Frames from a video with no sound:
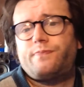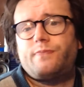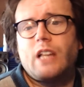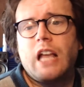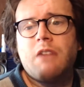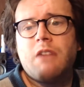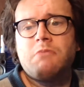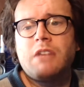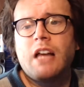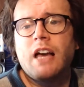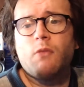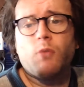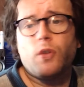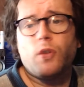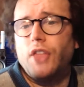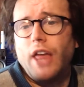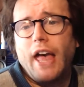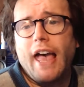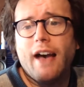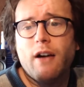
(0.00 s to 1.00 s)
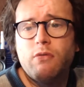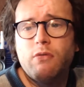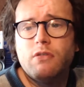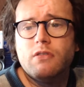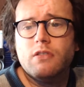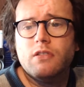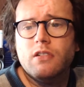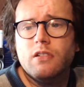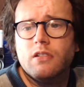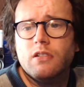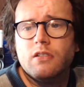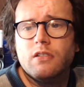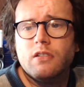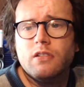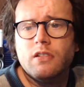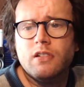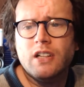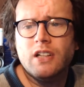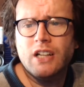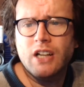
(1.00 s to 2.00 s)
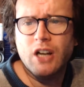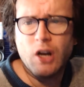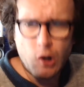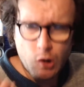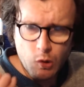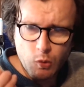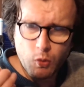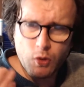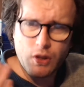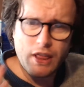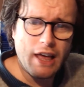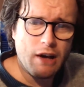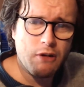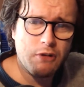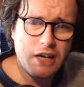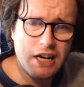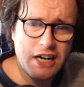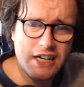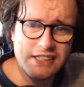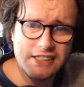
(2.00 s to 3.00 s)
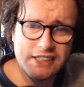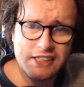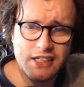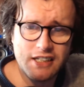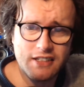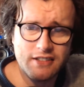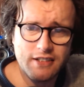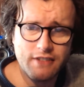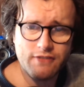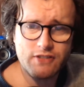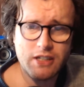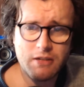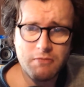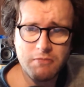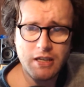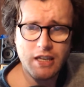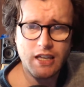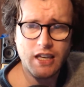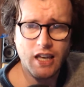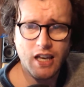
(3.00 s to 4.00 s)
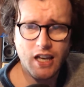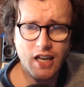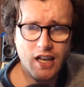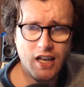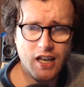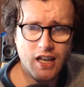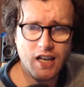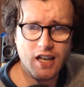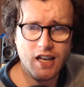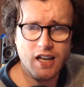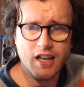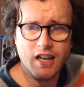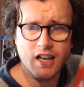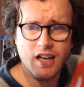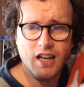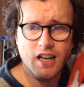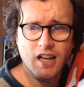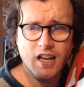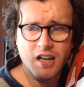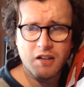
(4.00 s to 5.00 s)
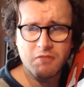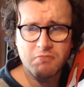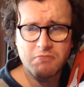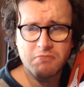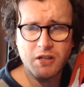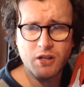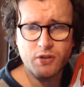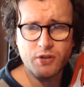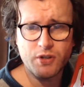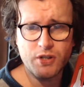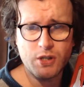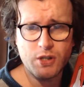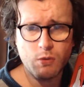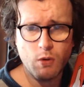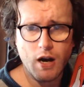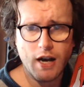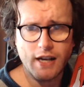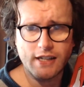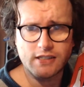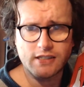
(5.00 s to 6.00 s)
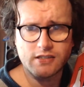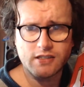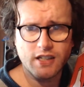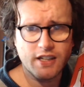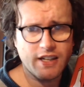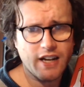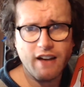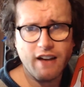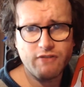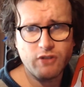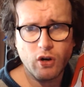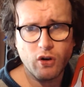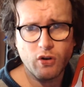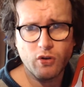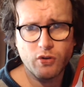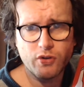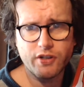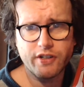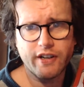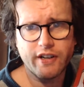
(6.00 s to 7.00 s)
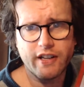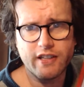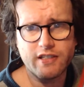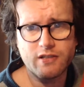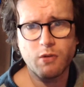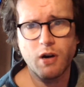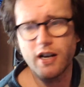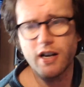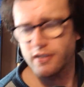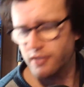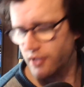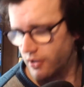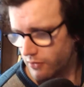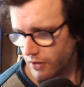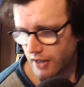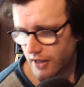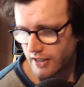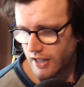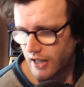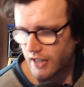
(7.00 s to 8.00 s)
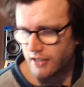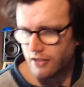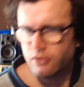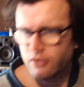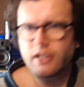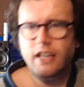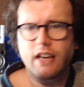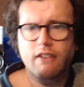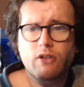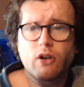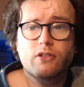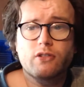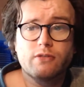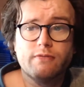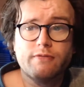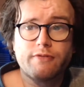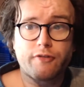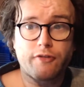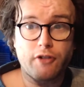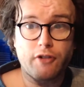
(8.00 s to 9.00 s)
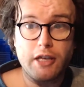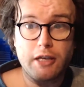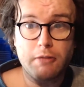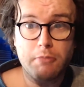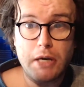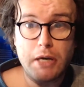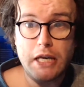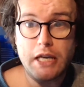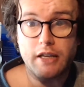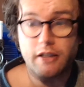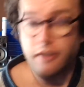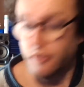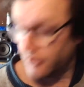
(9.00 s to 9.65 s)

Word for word: I'm like, what the hell? What the hell, guys? they've sent me my order twice, and I've not ordered it twice. So I'm kind of lucky I've got some free beer.